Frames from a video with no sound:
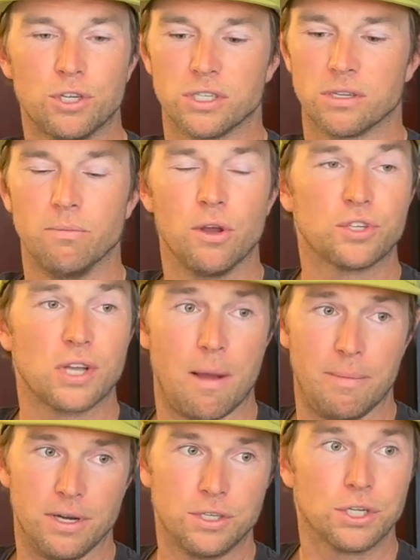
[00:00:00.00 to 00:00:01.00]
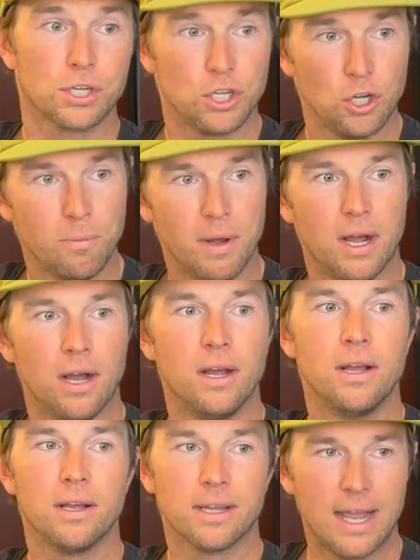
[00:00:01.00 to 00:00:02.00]
is the most common.
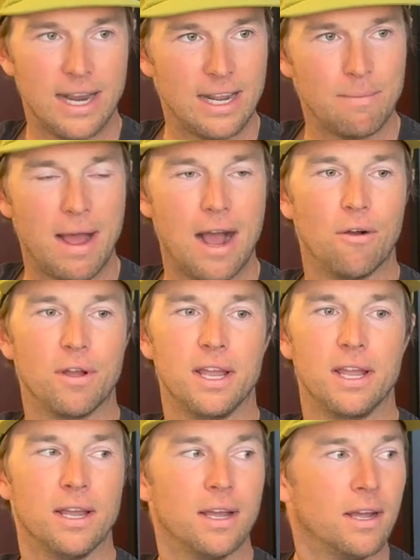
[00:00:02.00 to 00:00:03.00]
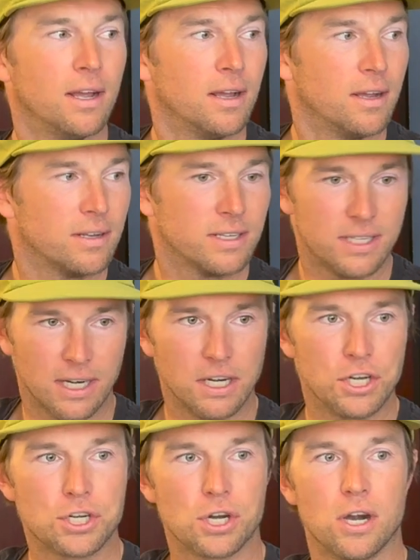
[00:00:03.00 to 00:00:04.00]
Takuma, KD Maui,
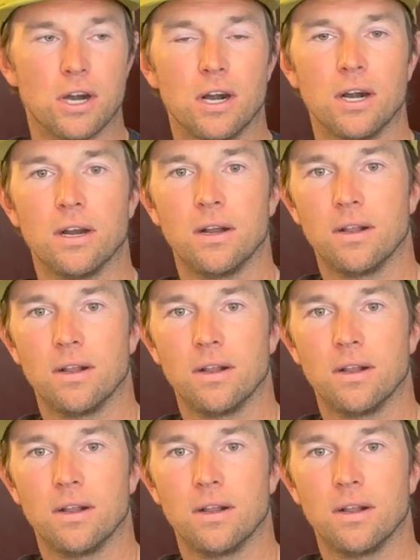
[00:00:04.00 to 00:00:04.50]
Signature,